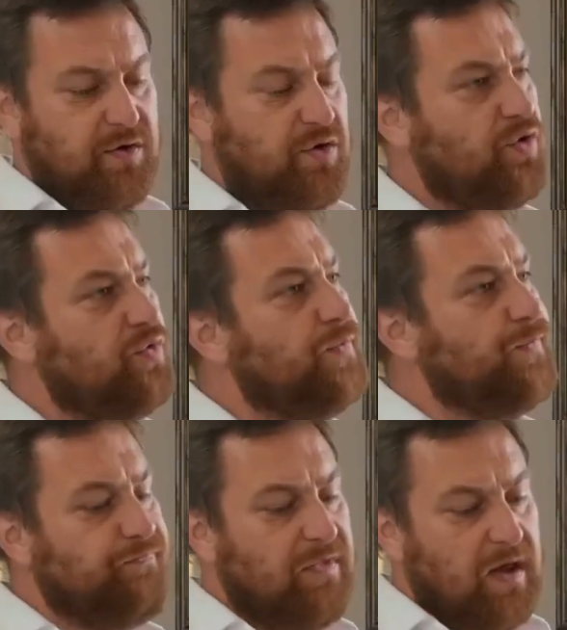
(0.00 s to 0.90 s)
there's a coup,
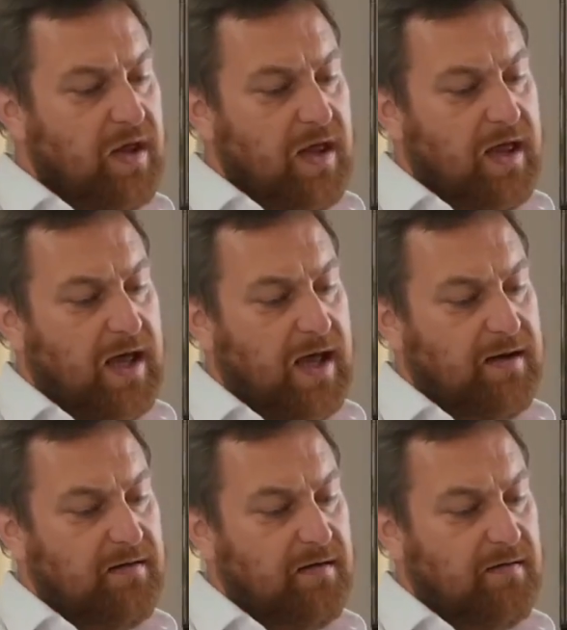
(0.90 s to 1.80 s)

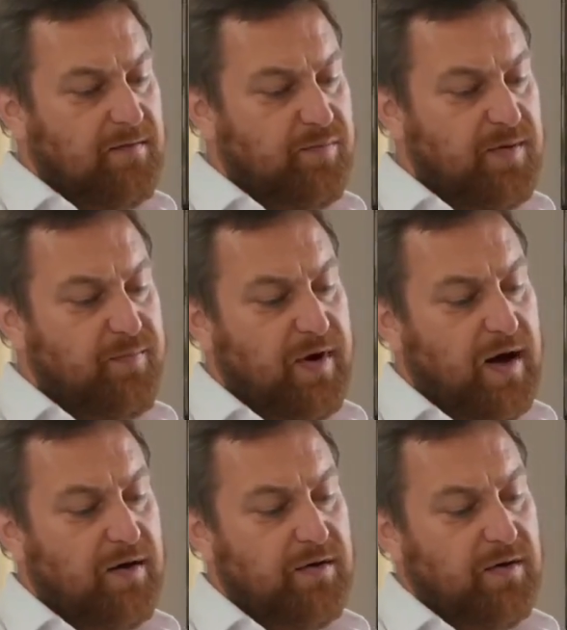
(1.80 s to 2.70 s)
and they
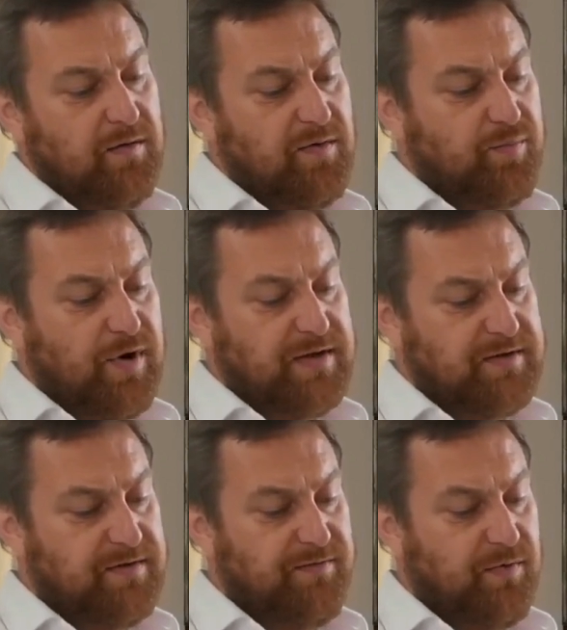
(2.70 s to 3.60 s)
prepare the
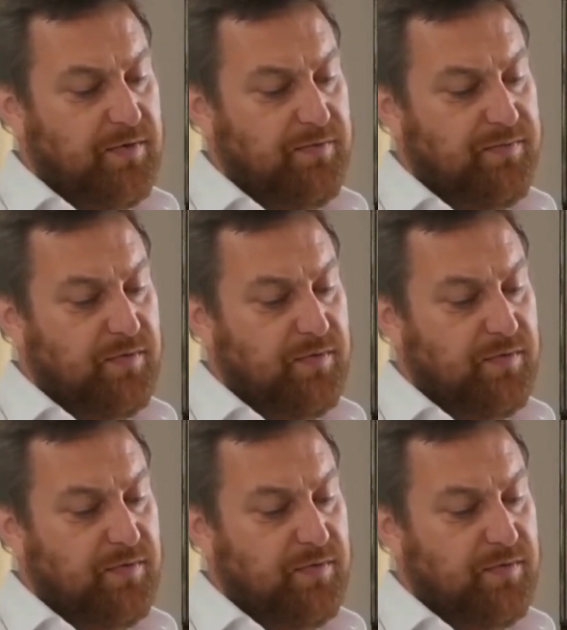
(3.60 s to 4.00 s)
press for